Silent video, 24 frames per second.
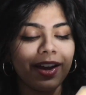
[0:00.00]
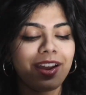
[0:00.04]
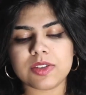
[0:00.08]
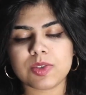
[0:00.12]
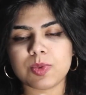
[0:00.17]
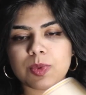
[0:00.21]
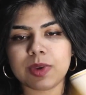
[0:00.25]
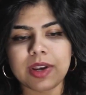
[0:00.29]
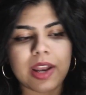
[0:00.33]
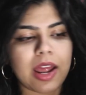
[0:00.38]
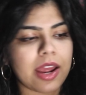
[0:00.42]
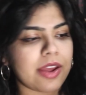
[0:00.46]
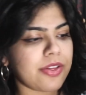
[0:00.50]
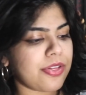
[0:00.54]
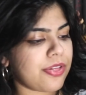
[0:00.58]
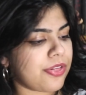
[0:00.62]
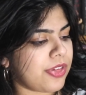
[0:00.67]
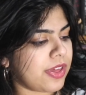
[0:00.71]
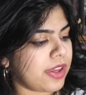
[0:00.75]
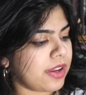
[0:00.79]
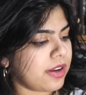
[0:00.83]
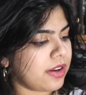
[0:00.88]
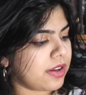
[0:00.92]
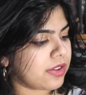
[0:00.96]
this one, I
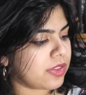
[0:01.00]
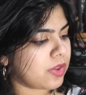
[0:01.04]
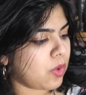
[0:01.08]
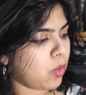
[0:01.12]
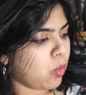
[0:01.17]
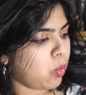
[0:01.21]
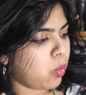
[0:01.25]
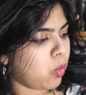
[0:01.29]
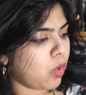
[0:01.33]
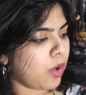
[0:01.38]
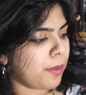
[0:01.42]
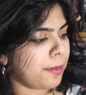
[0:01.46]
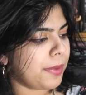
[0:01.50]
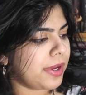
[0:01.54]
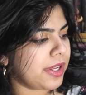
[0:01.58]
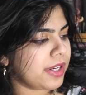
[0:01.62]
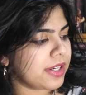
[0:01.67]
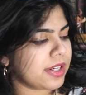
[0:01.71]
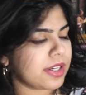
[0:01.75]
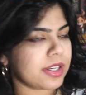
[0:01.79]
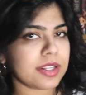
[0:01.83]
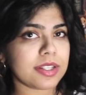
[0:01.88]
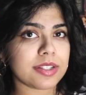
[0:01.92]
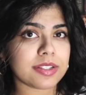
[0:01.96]
think the
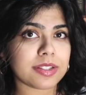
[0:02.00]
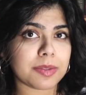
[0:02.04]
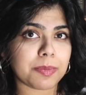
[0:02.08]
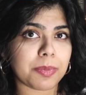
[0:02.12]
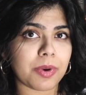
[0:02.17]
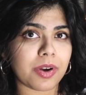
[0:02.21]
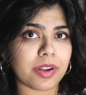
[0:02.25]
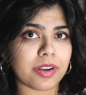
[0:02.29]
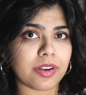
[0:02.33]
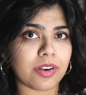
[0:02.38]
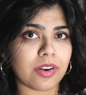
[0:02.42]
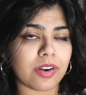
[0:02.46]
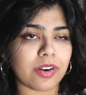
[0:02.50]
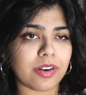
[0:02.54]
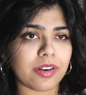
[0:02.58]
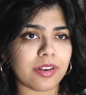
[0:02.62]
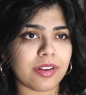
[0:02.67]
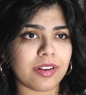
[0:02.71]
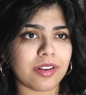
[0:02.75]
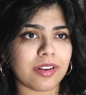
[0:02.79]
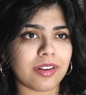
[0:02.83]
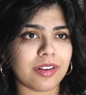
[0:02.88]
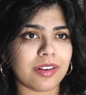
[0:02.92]
woman is the bodyguard.